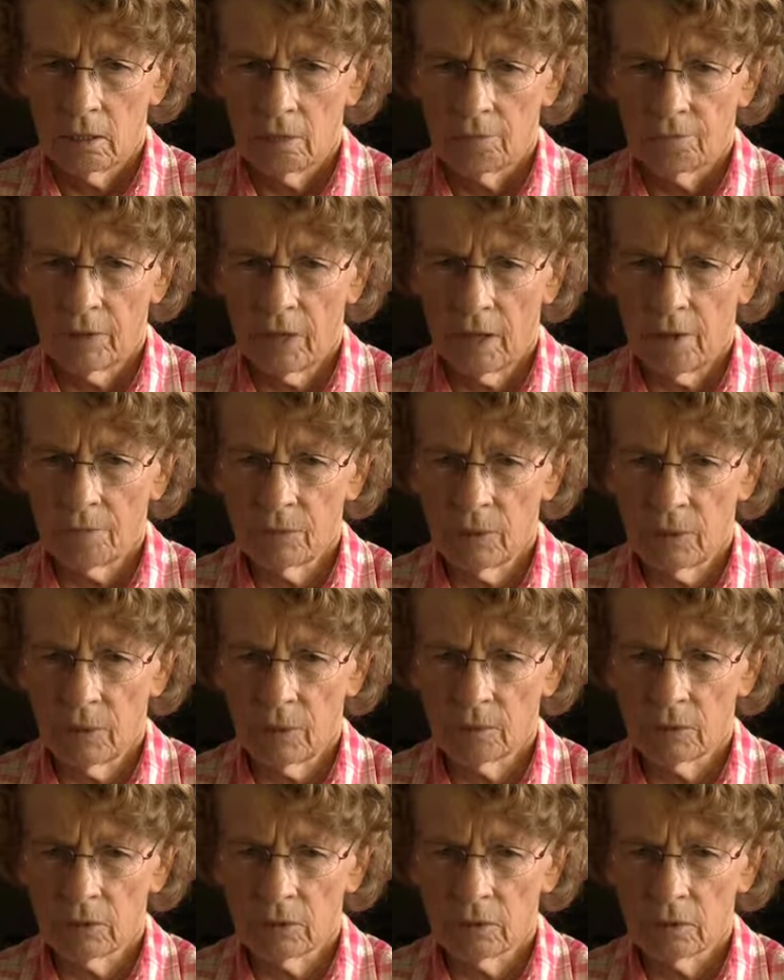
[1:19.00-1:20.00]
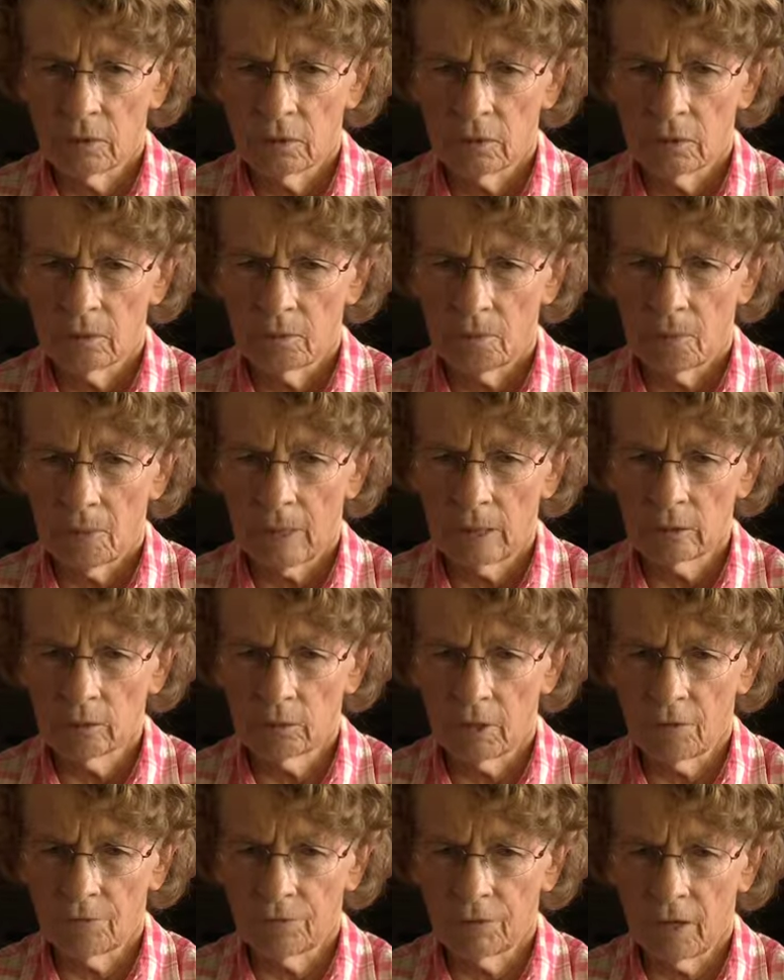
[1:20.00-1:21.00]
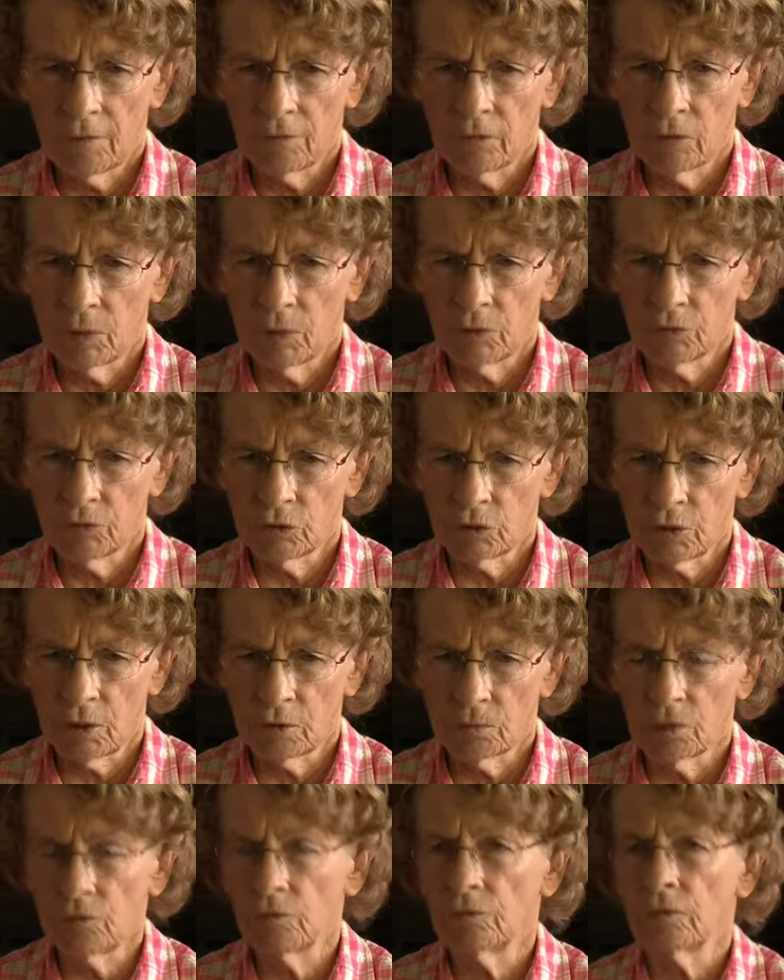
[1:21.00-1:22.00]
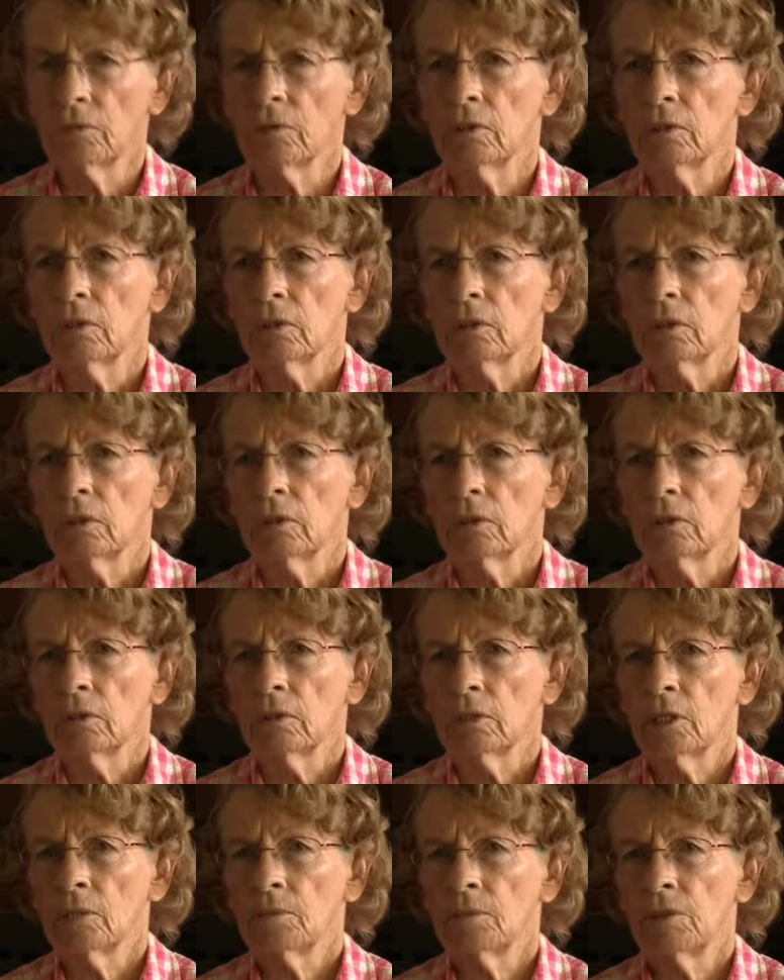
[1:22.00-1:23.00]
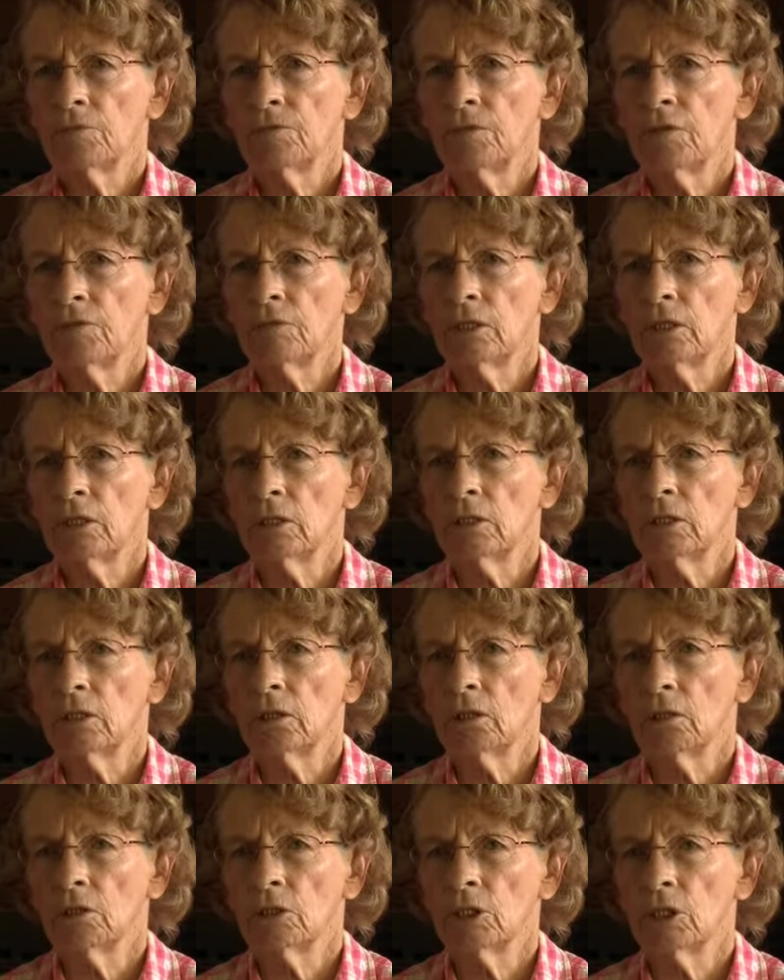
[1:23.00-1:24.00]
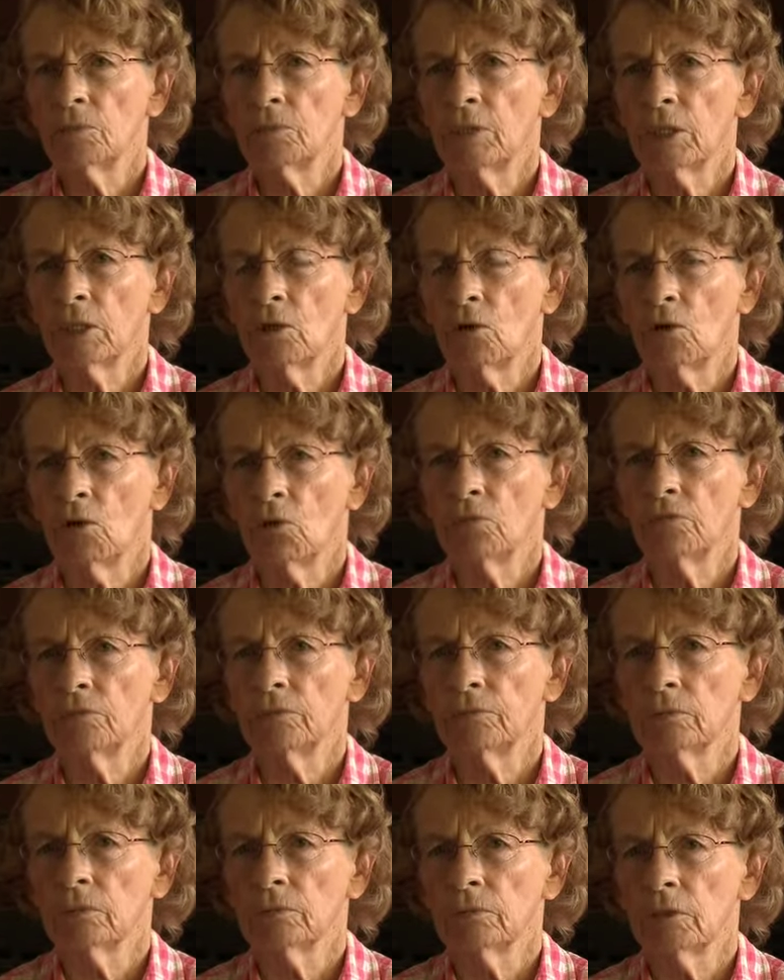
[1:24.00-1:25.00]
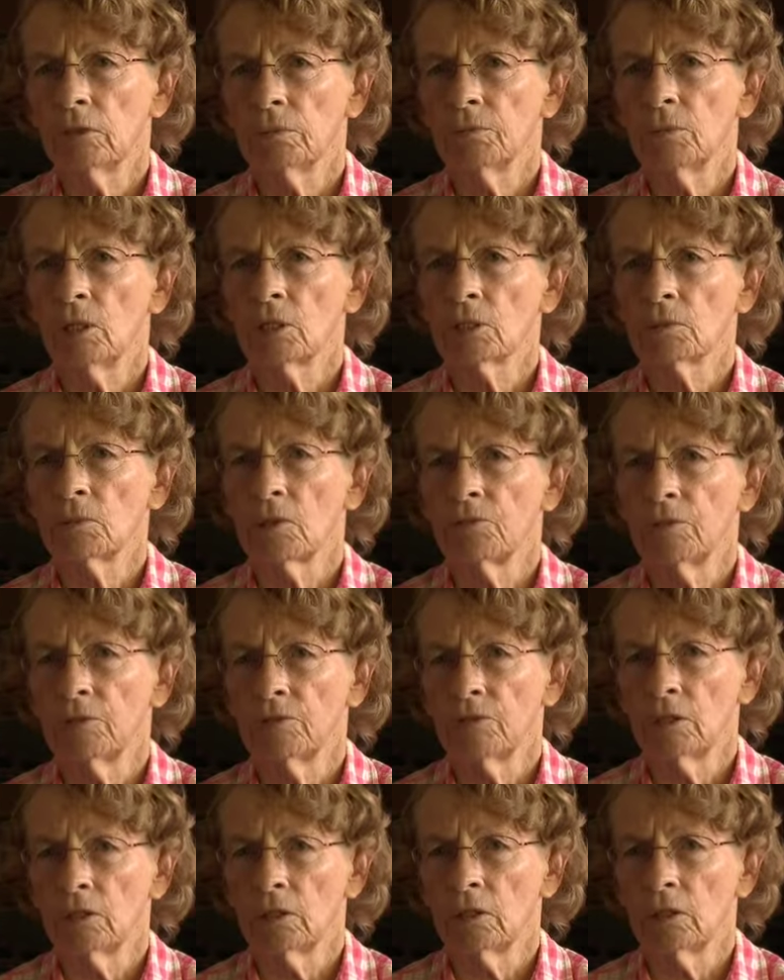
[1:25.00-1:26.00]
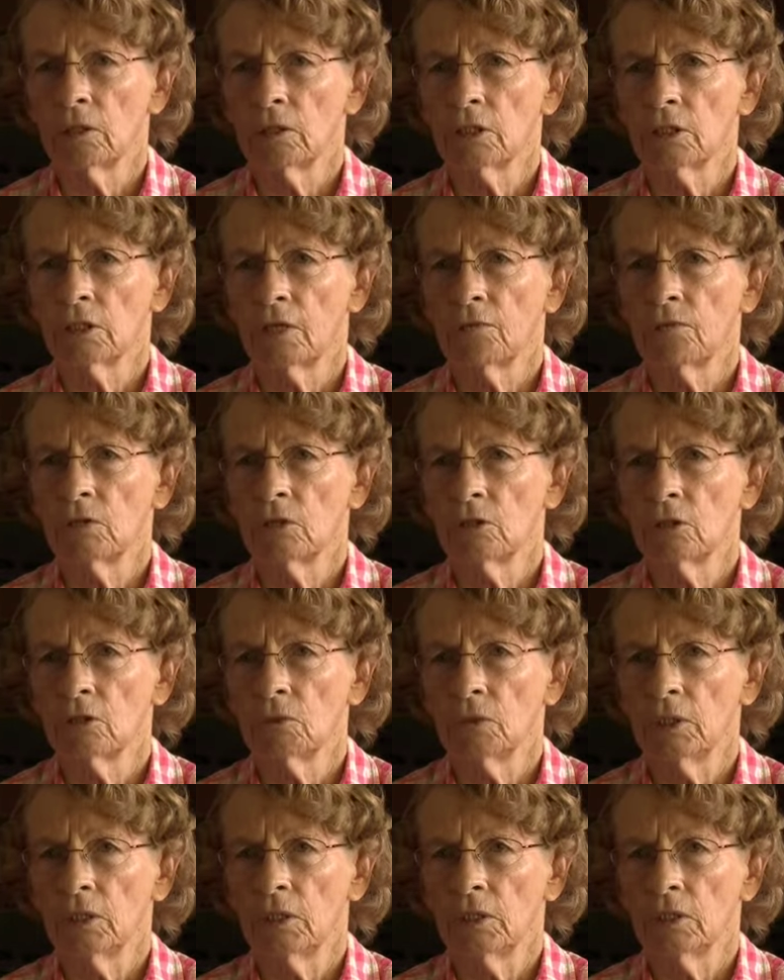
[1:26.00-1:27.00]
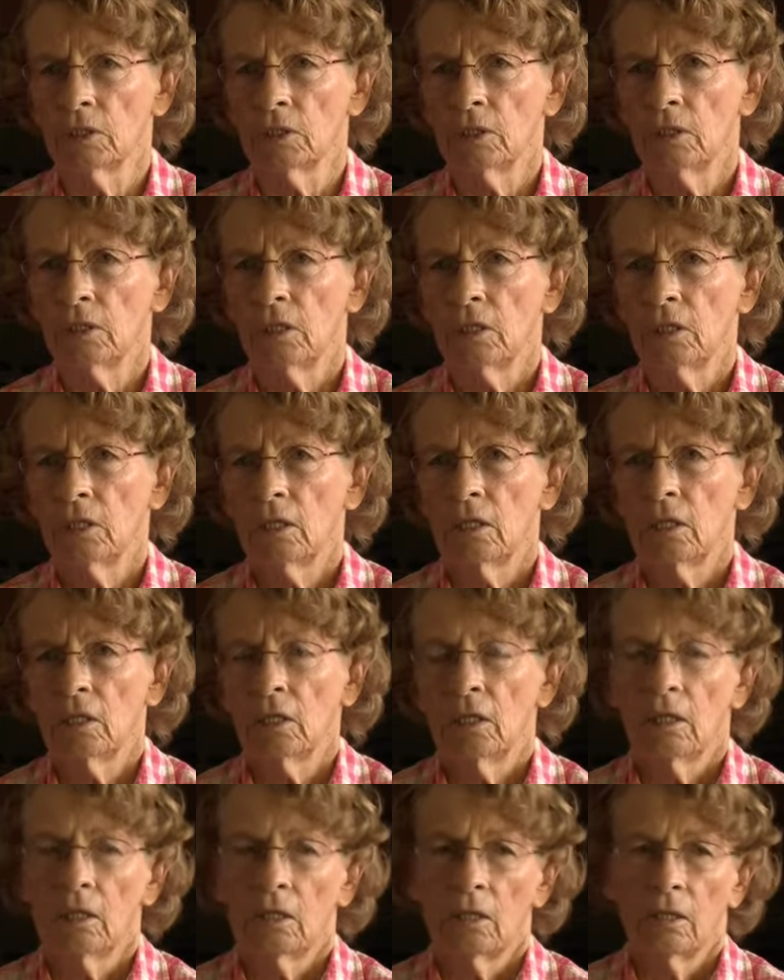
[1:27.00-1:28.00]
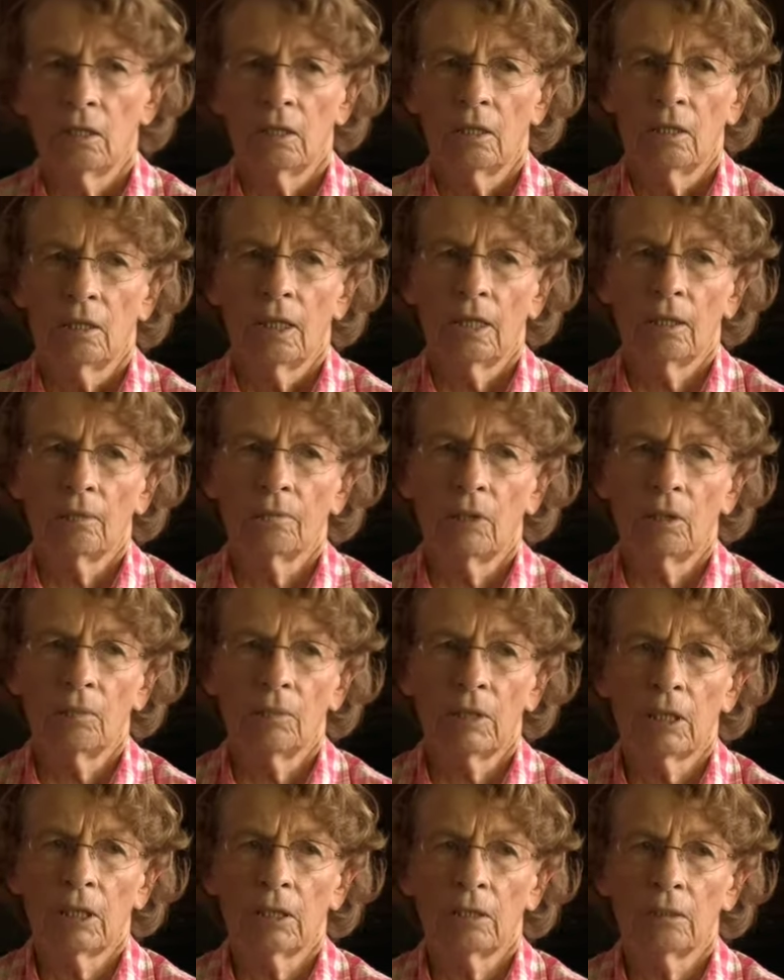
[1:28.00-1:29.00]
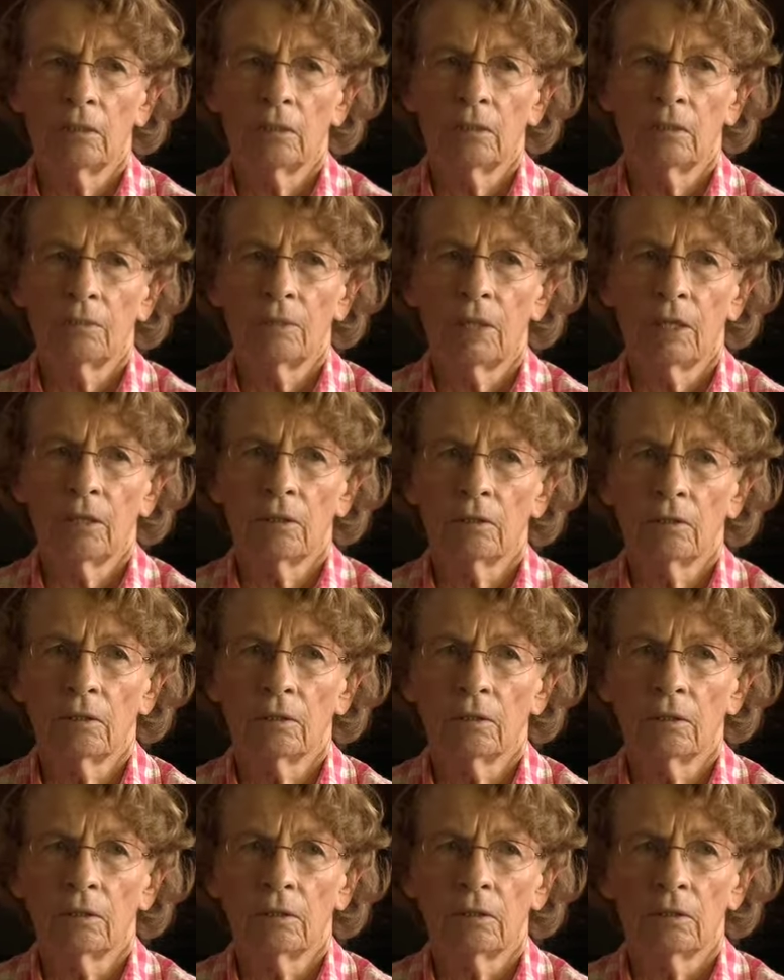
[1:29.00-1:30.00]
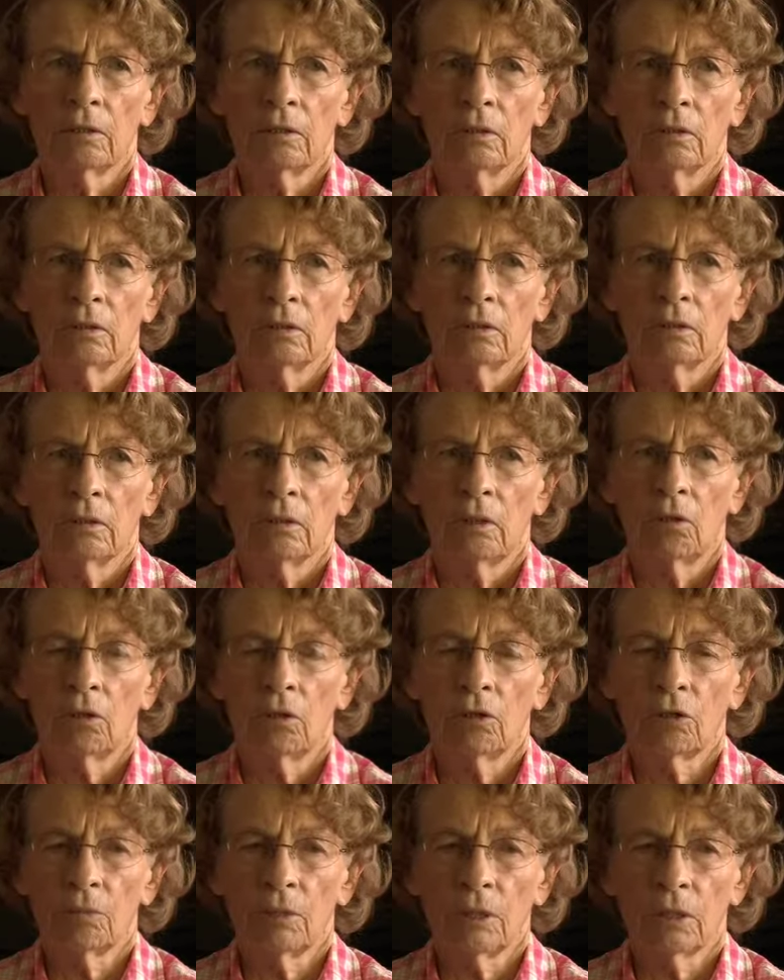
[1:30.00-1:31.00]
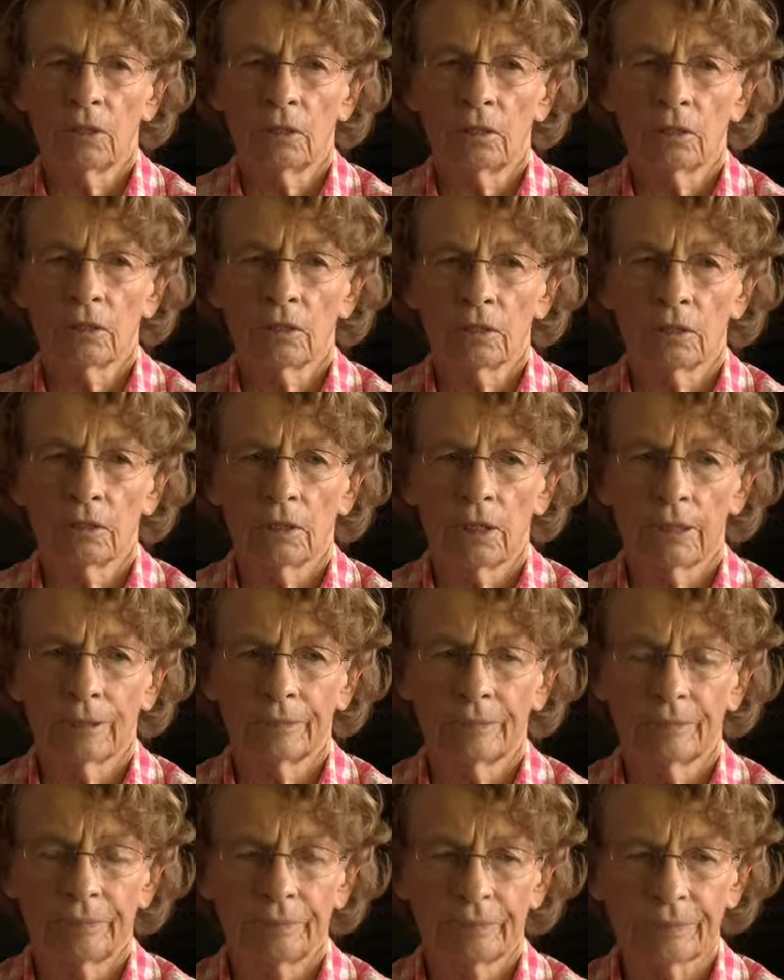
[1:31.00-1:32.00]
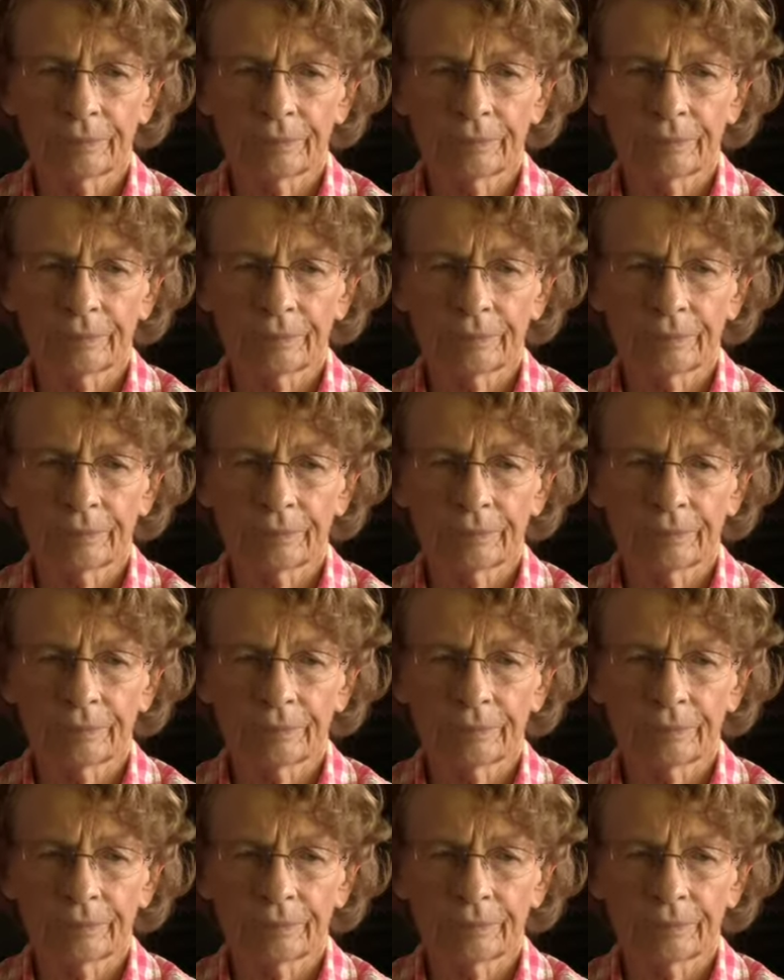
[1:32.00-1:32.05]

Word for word: five times 25 a week. 25 a week for that be that'd 50. be $50 he'd bring home, approximately $50 every 2 weeks. Wow. And mama had to pay the all the bills, and